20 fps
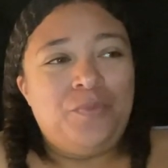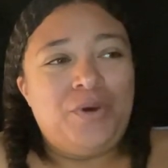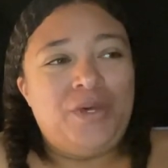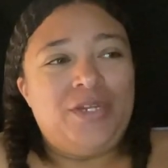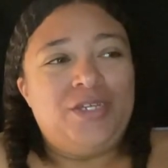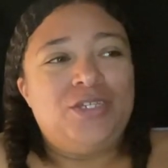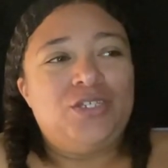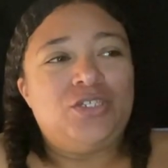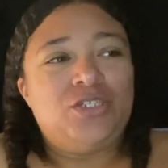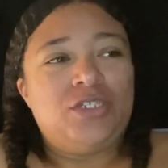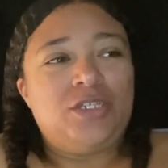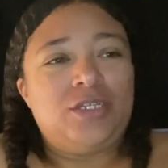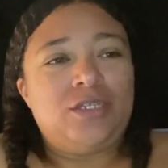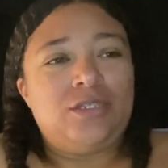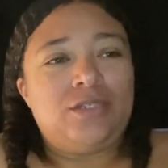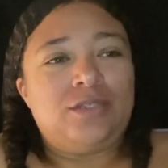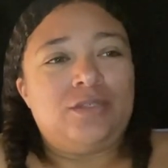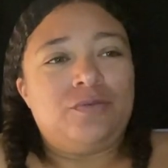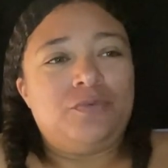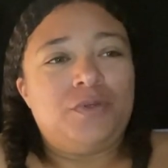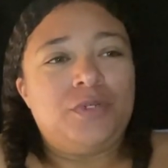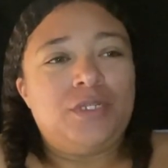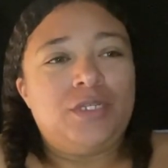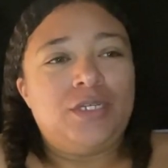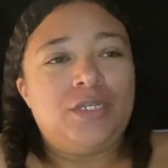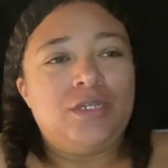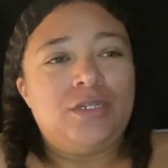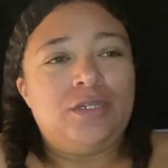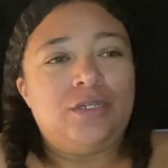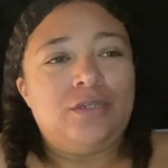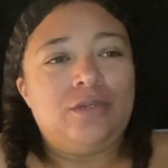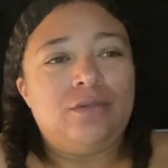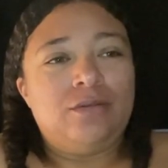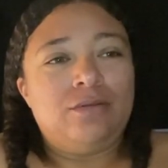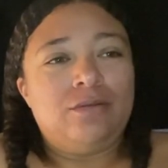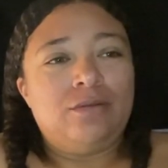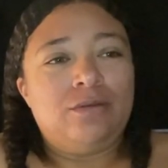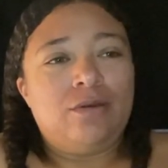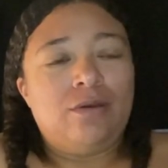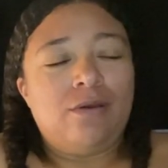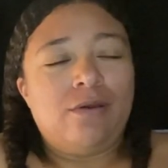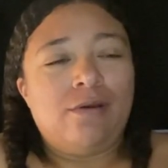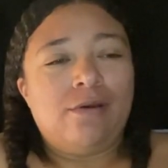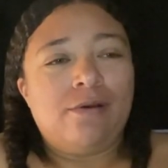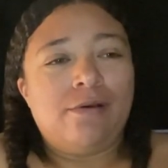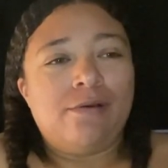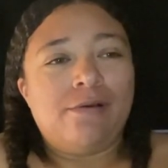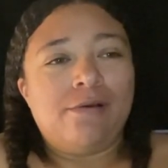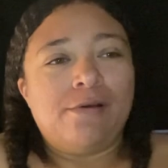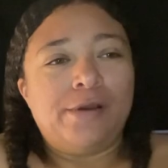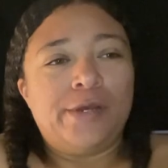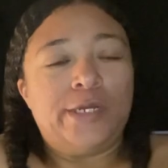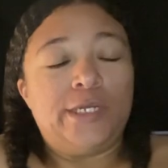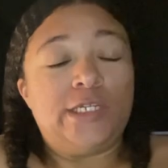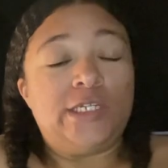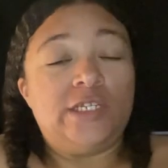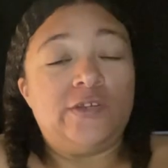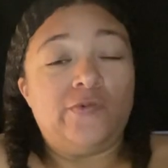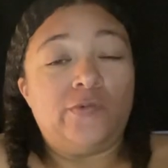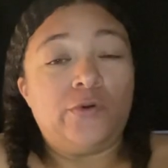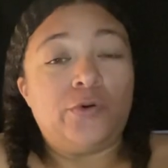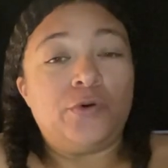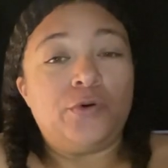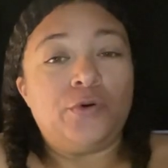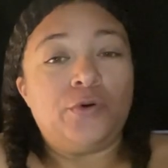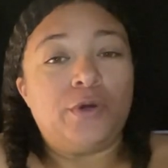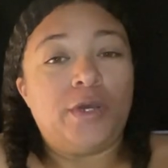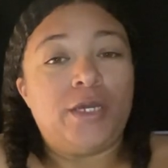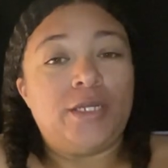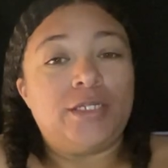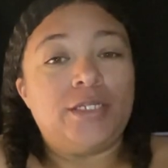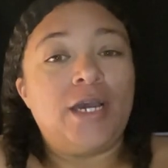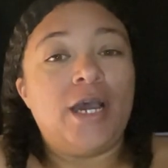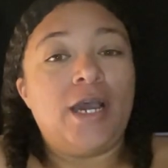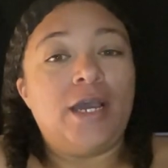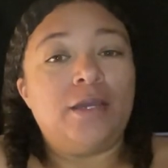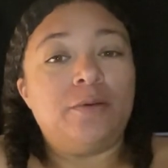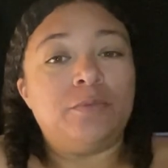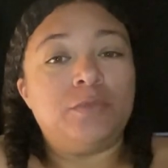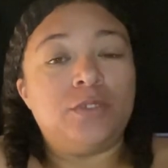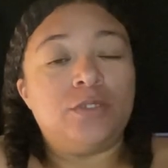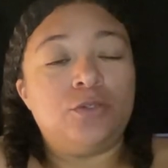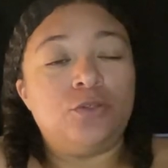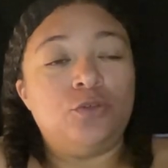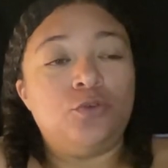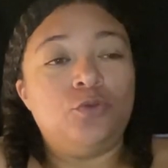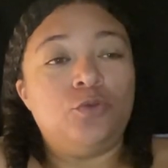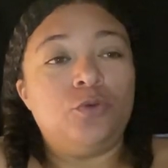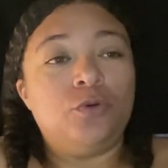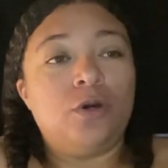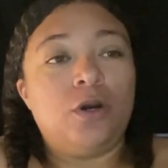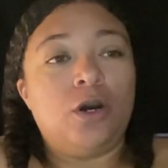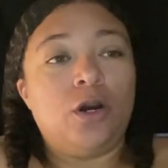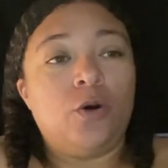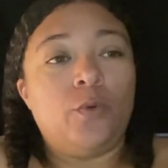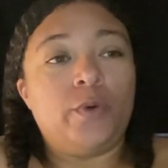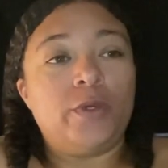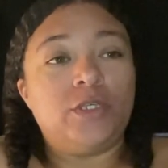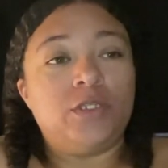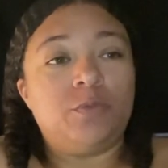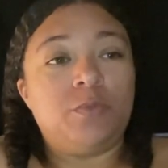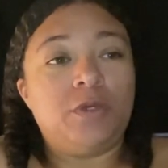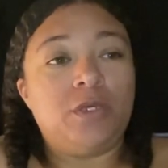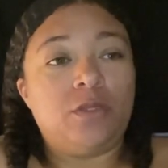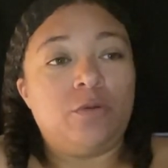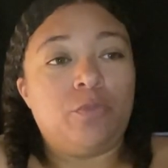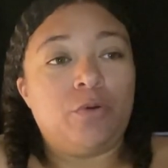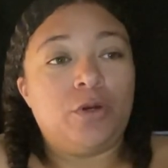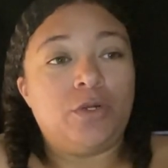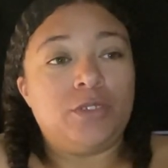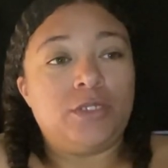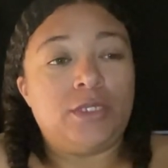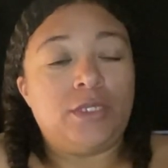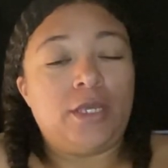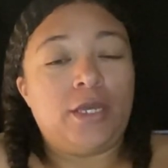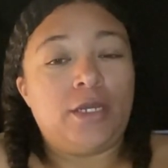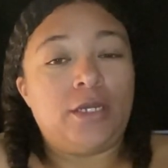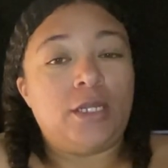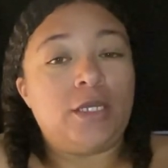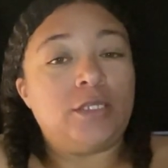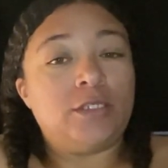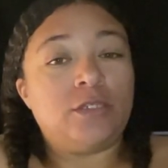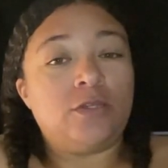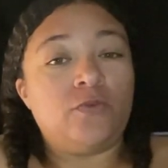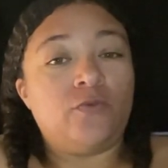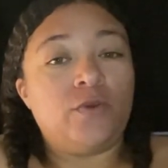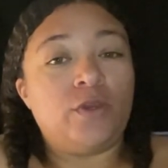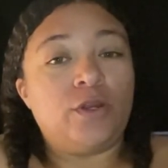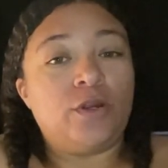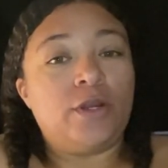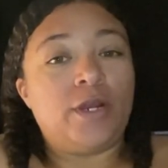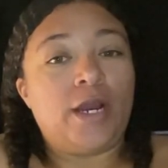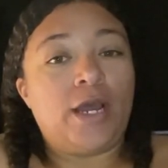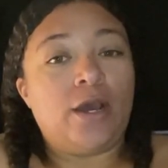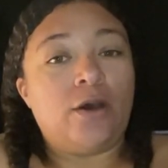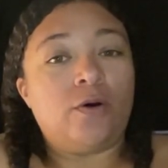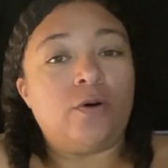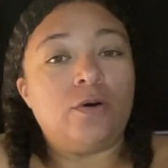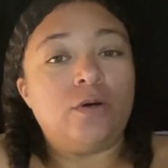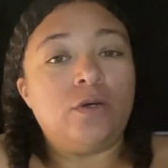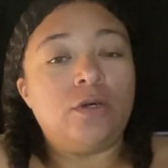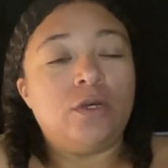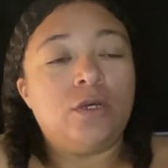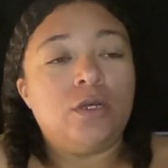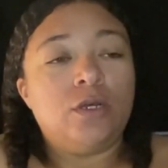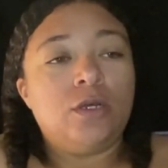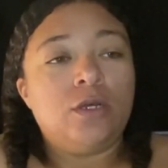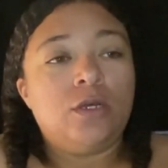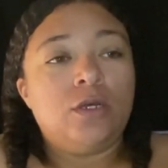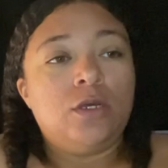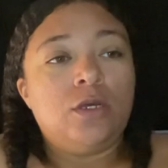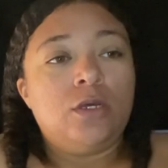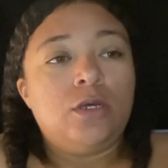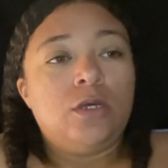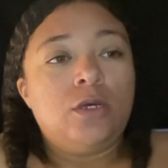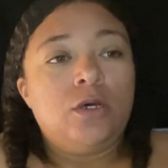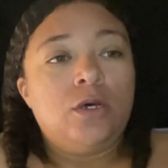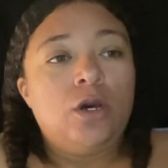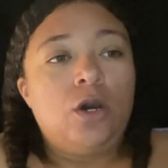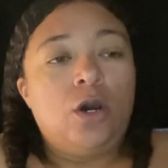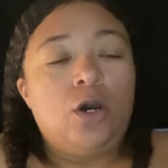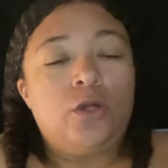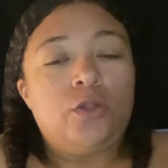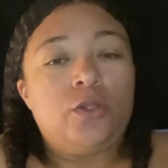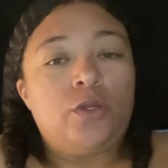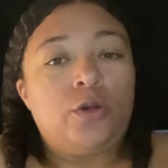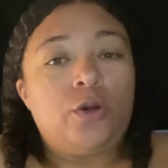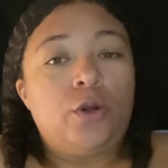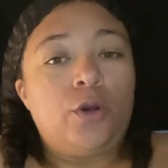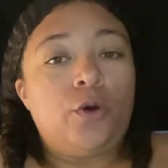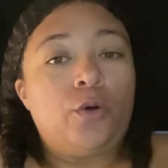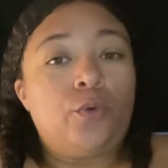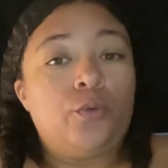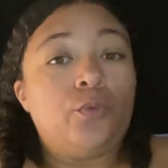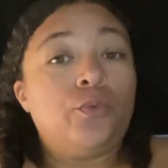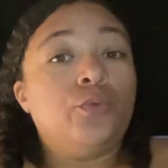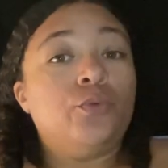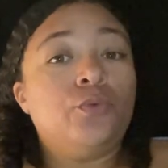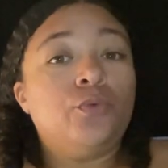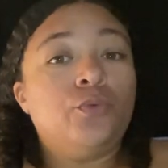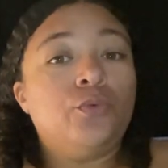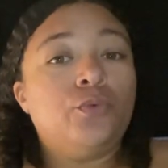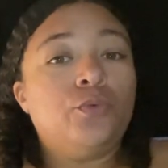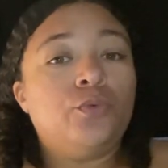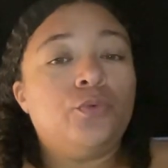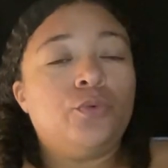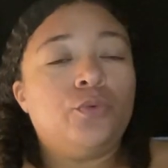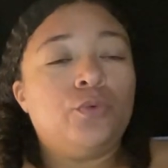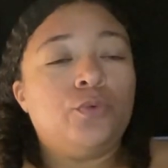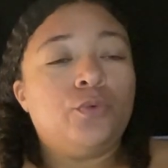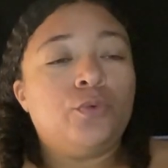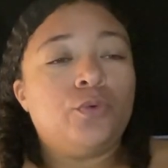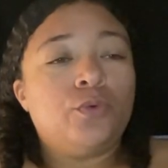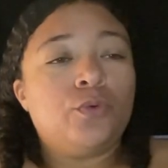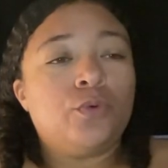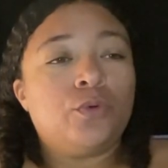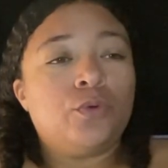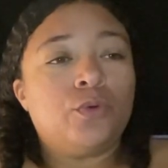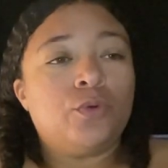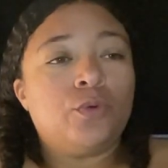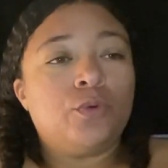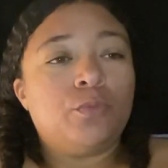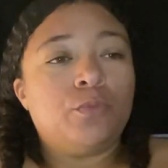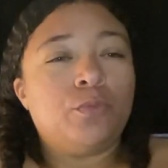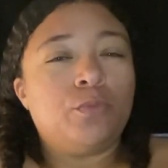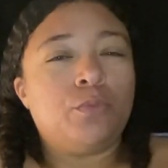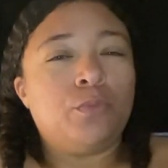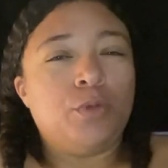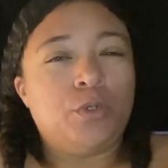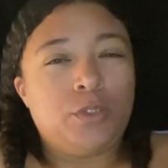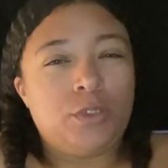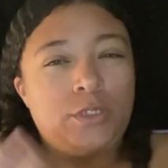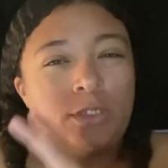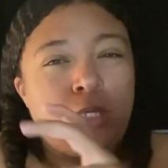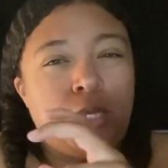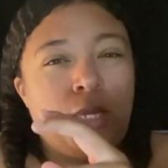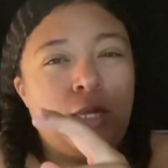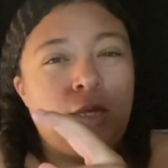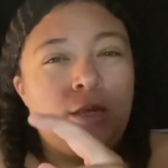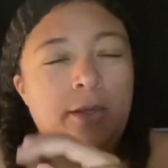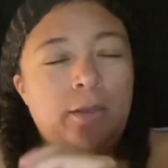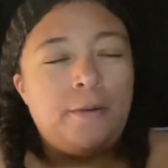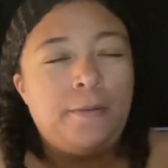but it's just really difficult at times to always be the person that needs to figure it out on their own per se